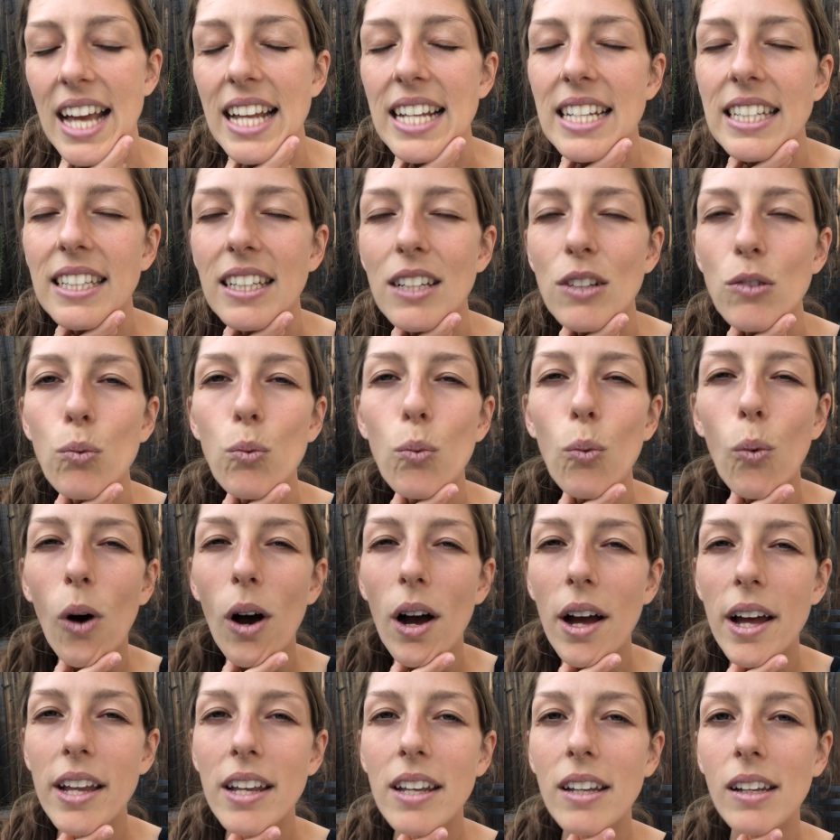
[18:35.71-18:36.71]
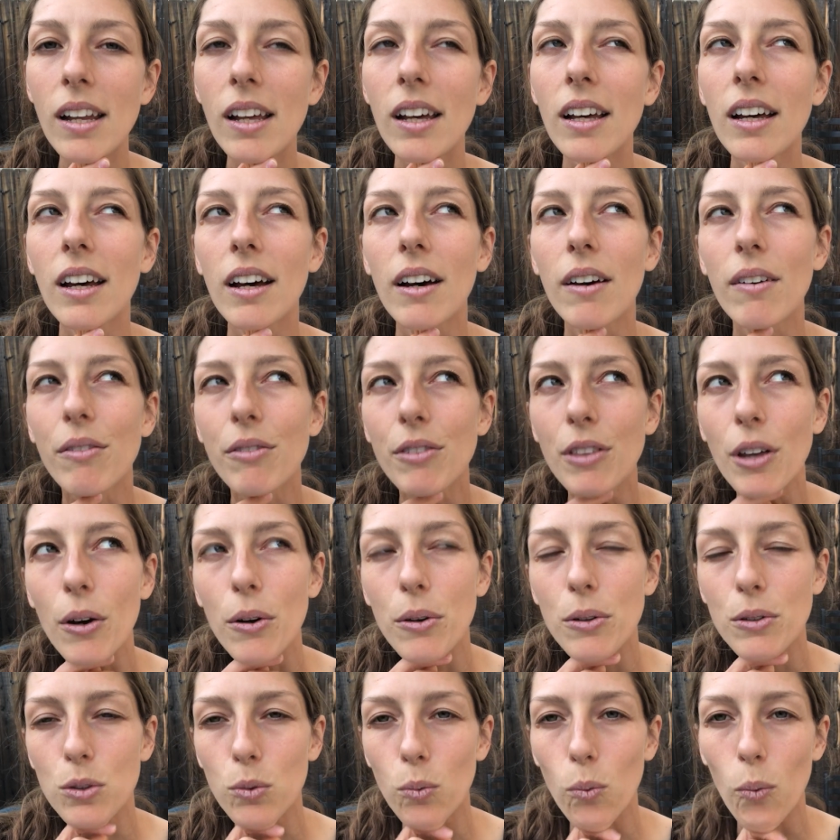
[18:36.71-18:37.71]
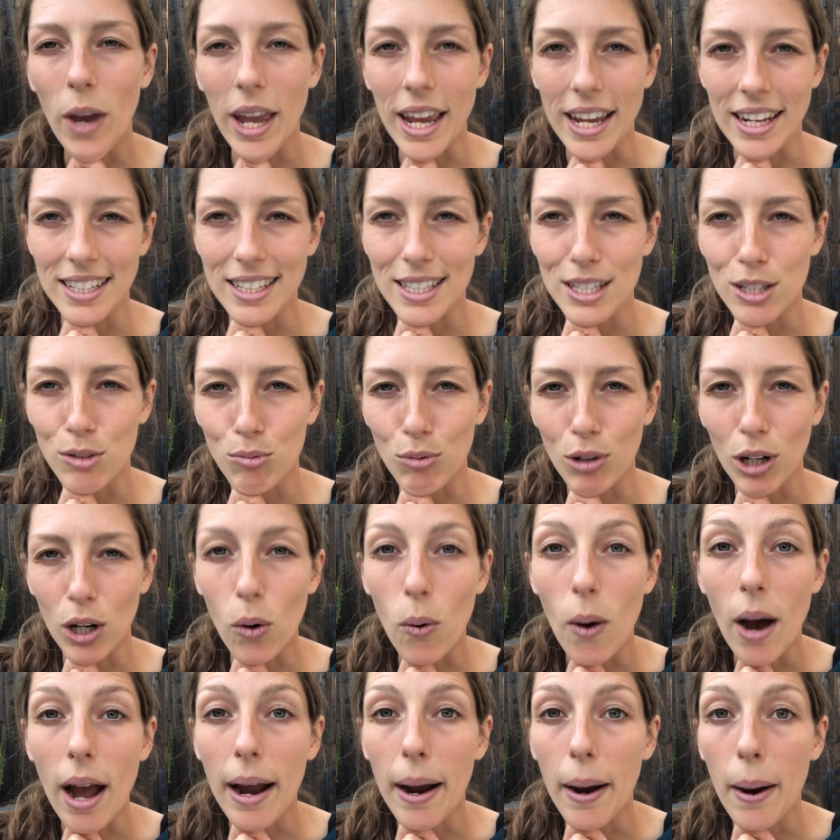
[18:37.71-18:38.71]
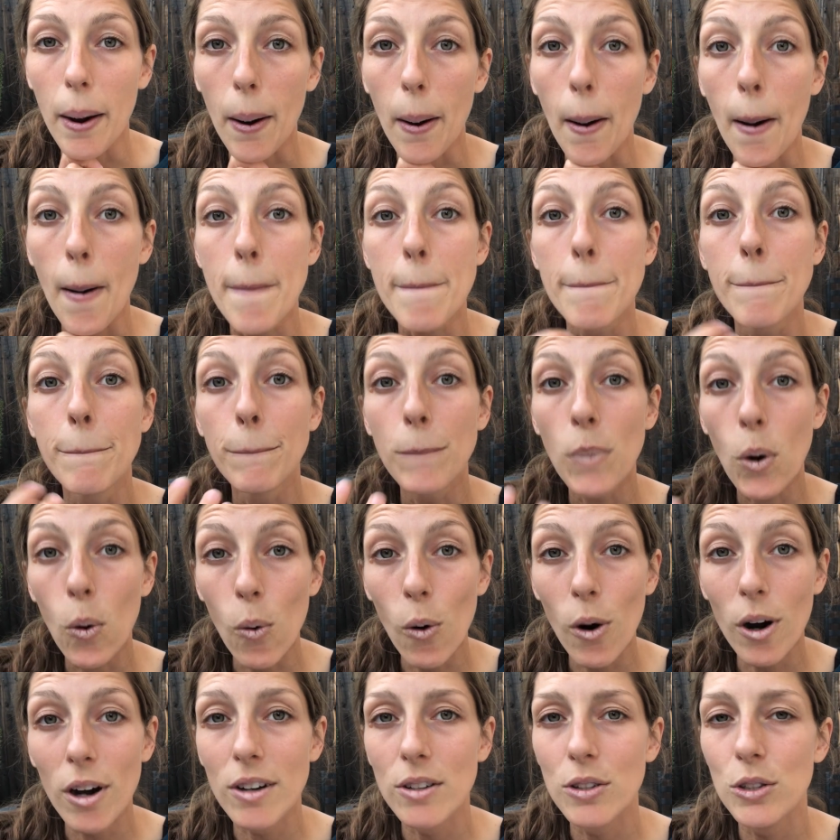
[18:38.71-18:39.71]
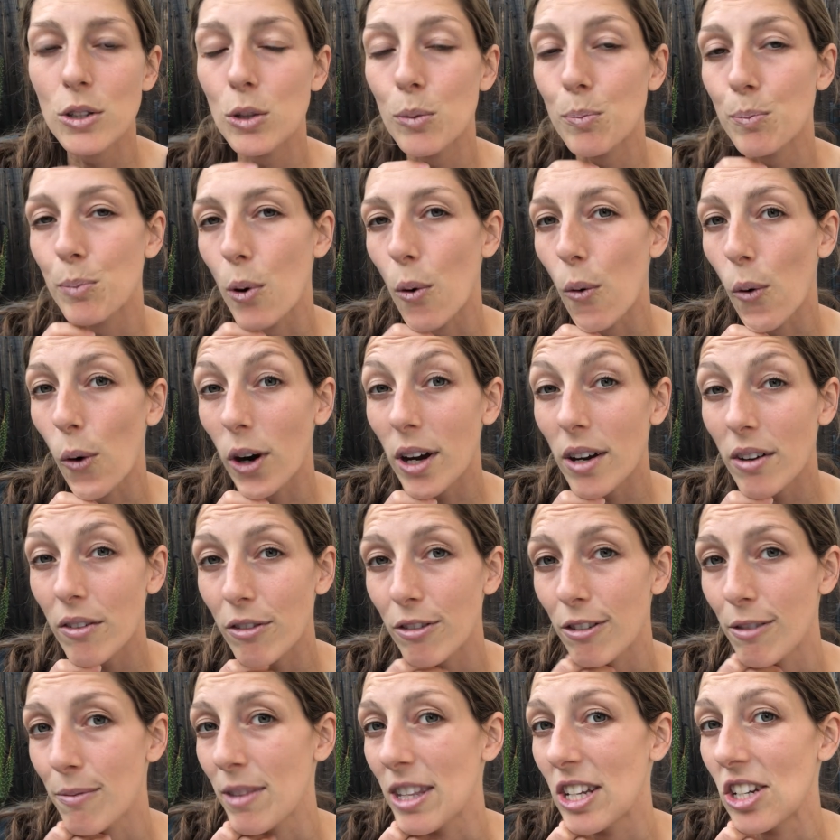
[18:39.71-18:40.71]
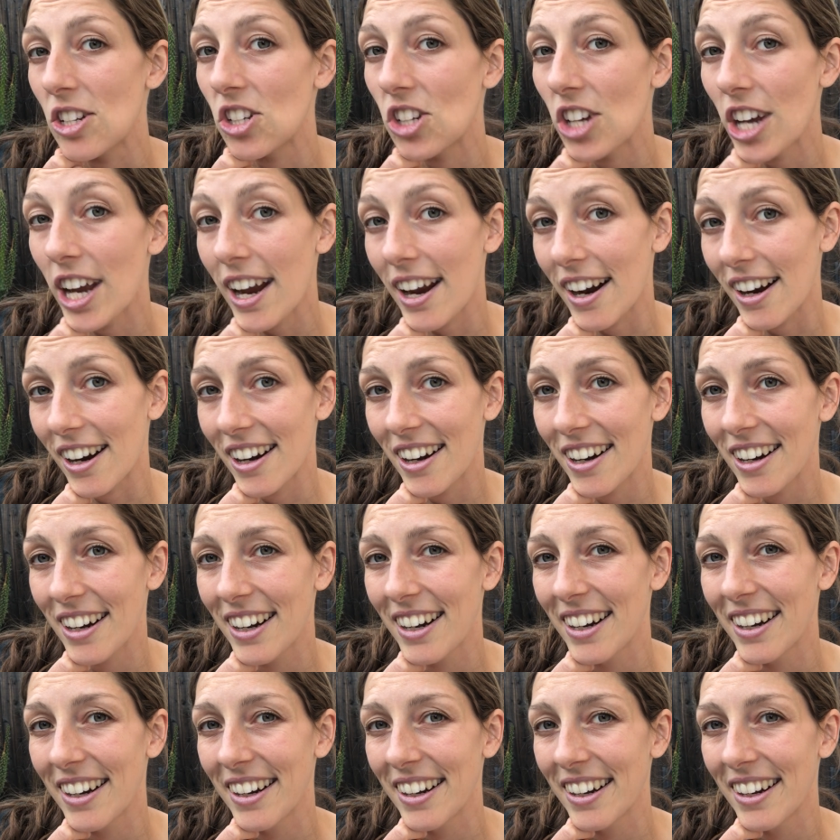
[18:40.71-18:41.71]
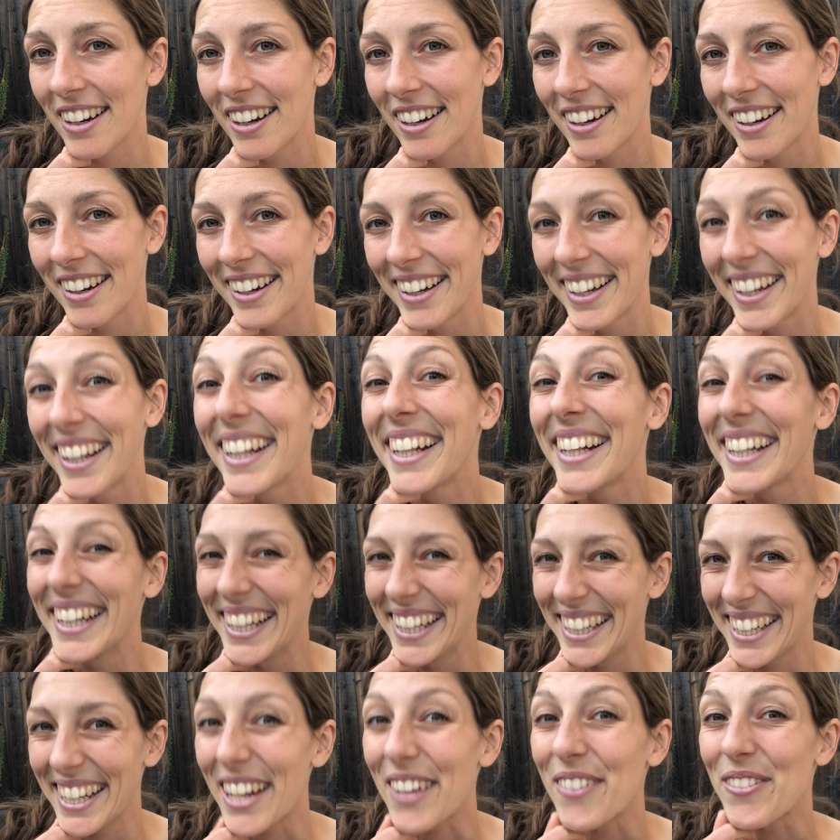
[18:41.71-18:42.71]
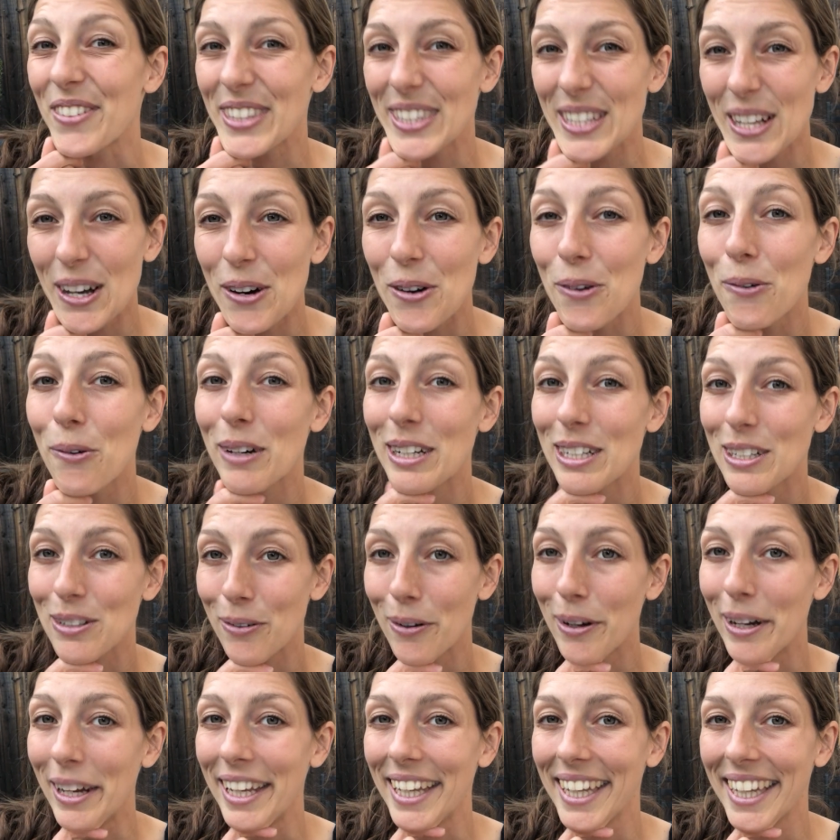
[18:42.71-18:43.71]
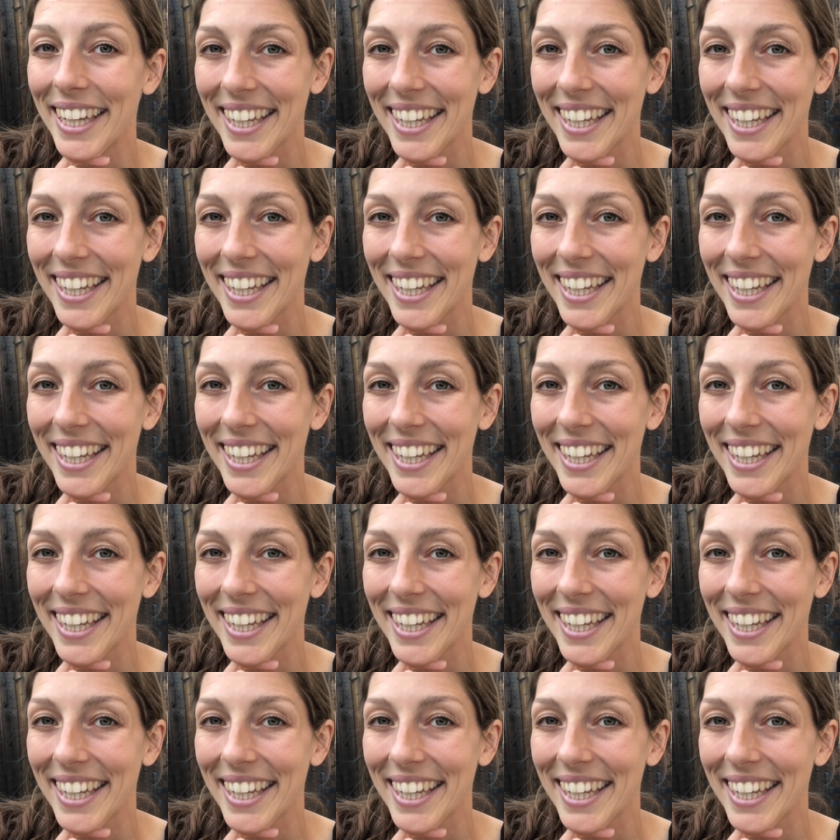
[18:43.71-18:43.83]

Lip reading: Did one of those weights require more support from the chair? If so, which one?